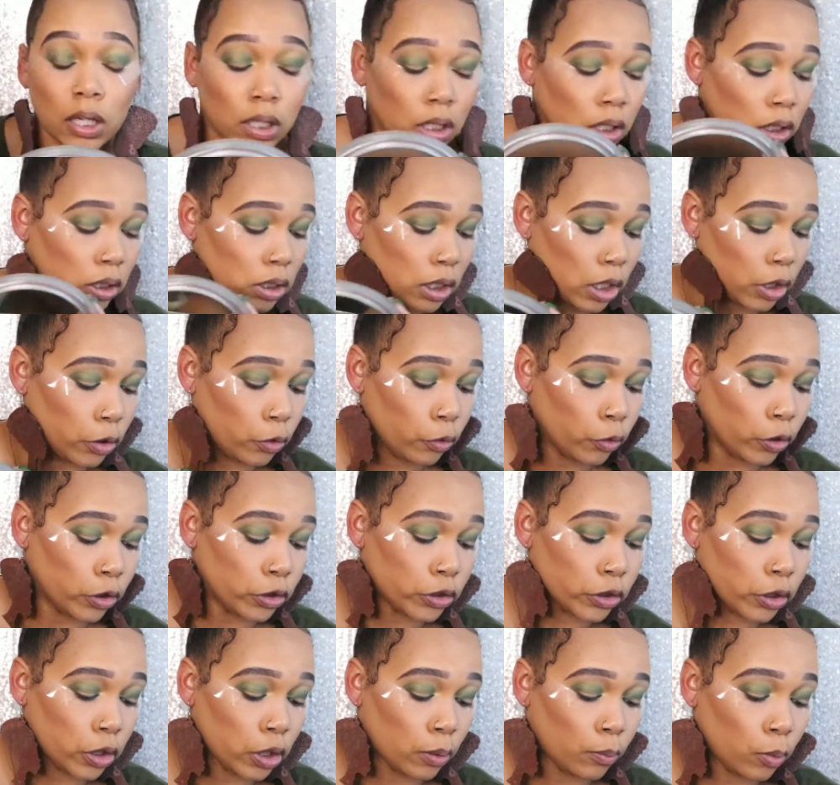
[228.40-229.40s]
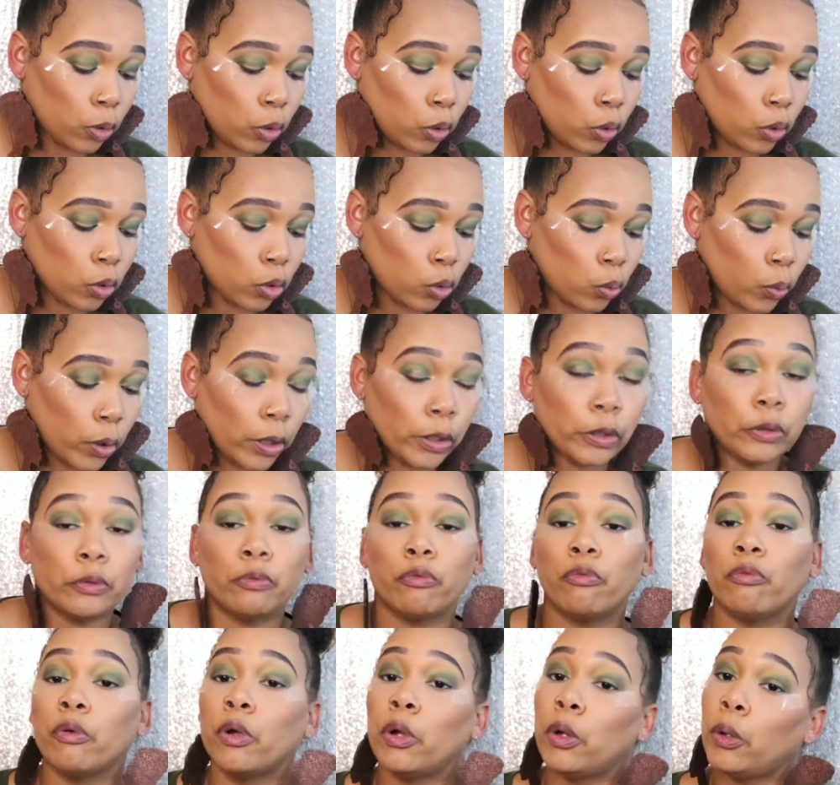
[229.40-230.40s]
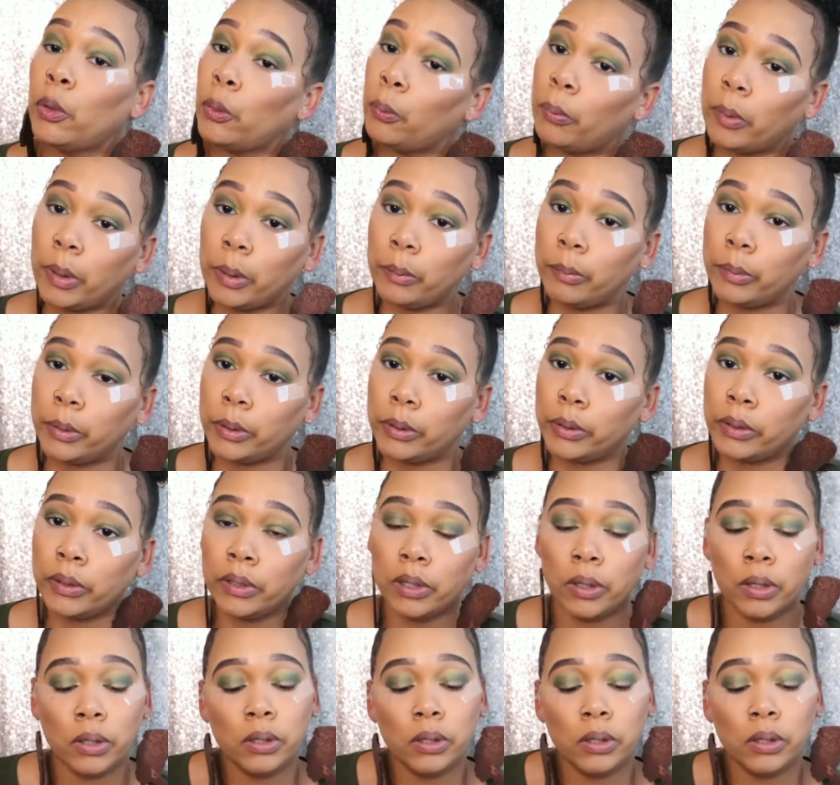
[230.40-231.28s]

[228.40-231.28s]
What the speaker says: need that green to come all the way through, baby.